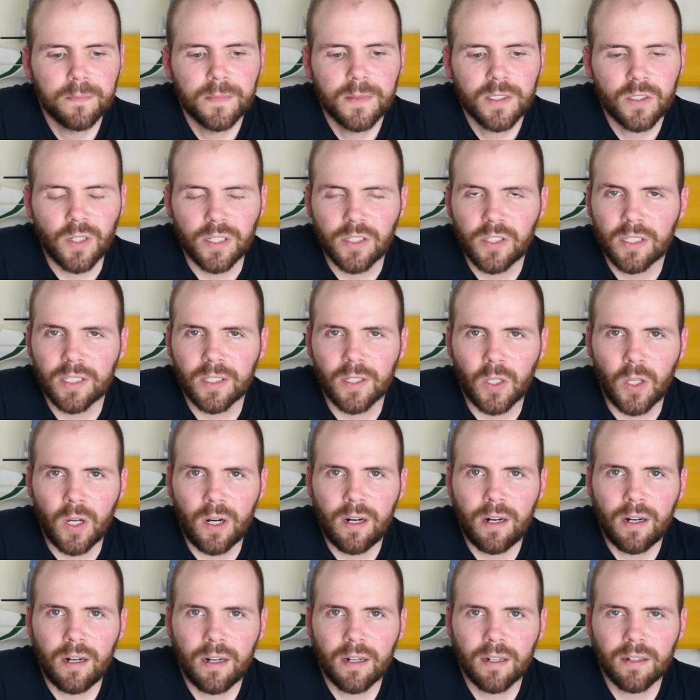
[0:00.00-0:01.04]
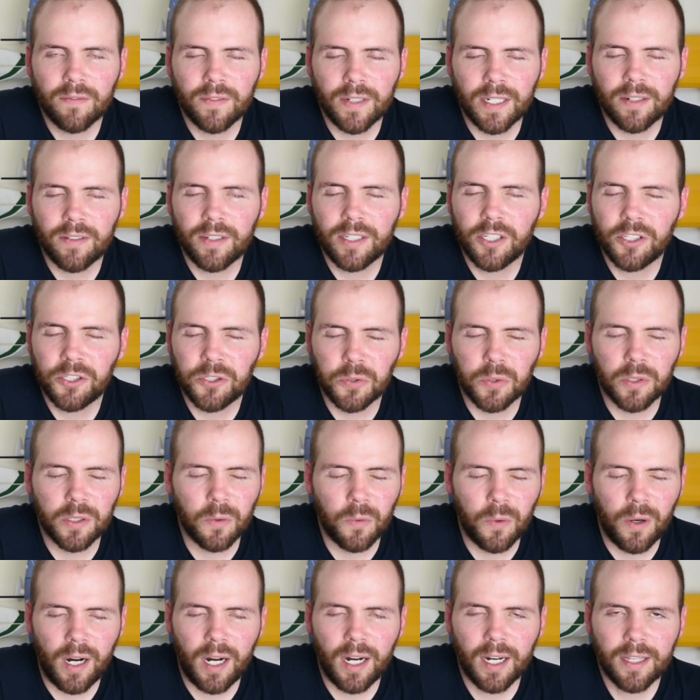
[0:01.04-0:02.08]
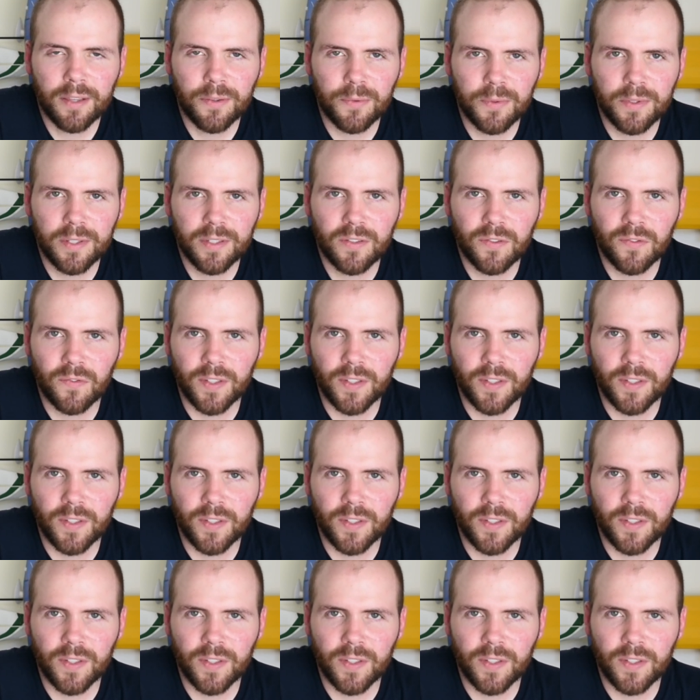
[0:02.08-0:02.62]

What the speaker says: So I took the long, very short walk through this